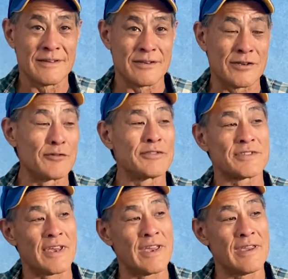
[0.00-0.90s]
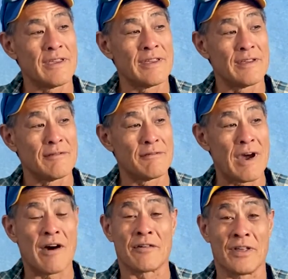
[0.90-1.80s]
you'd say,
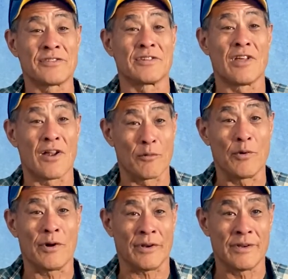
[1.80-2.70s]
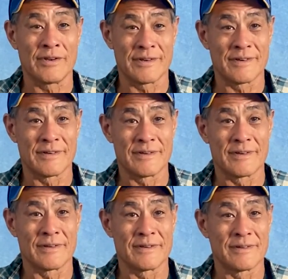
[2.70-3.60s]
wow, that's a lot of work.
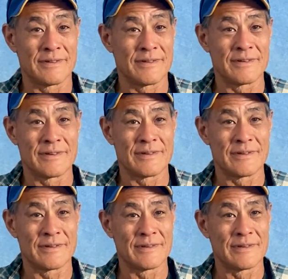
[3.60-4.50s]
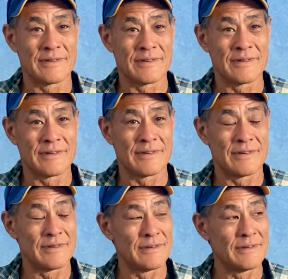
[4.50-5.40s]
Yeah. Yeah.
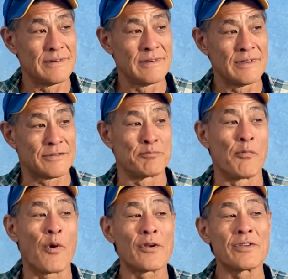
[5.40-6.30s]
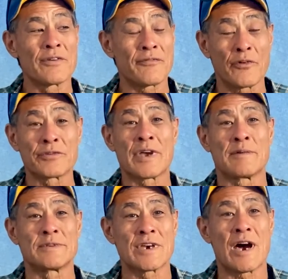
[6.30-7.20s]
It's more than a
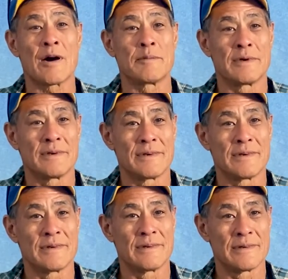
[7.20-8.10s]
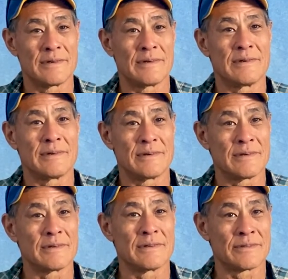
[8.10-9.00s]
full-time job. Yeah.
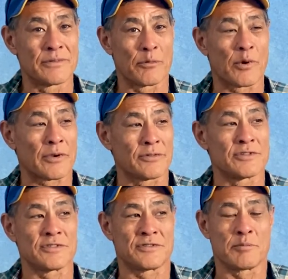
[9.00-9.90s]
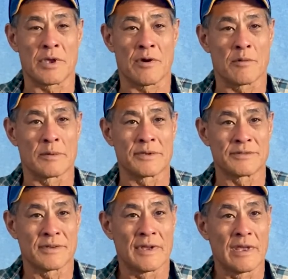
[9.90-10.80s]
The work just to be
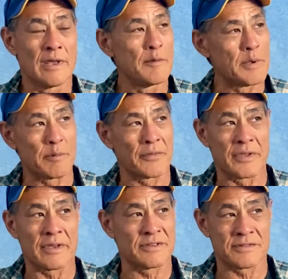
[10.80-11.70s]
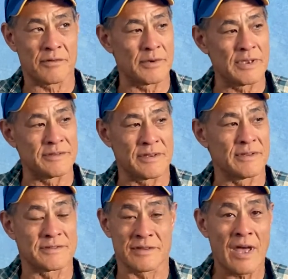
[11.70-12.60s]
homeless. Right. People think it's so easy.
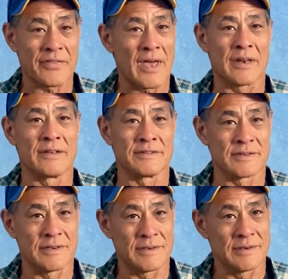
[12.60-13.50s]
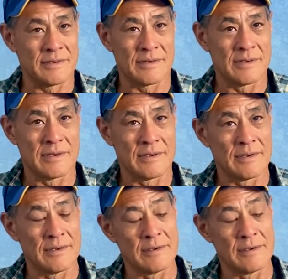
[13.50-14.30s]
It's not that easy. Right.